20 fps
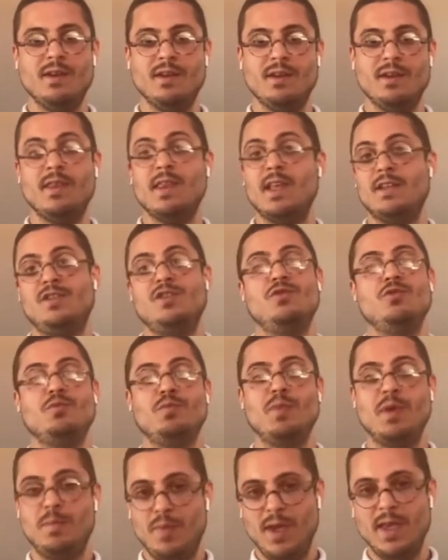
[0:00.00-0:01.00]
the less
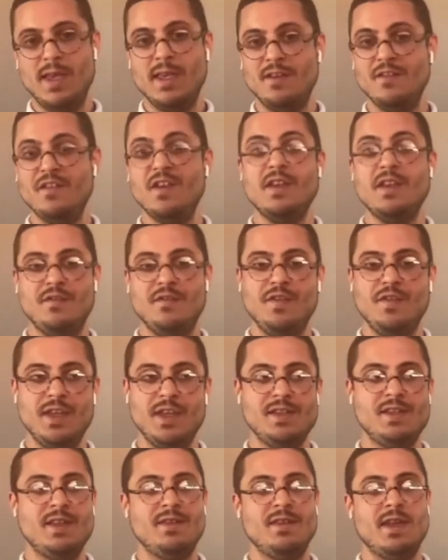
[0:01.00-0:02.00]
you'd be paying in
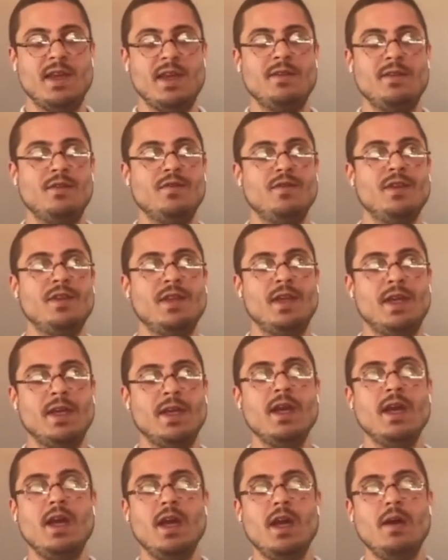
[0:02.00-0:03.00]
fees at the end of the day.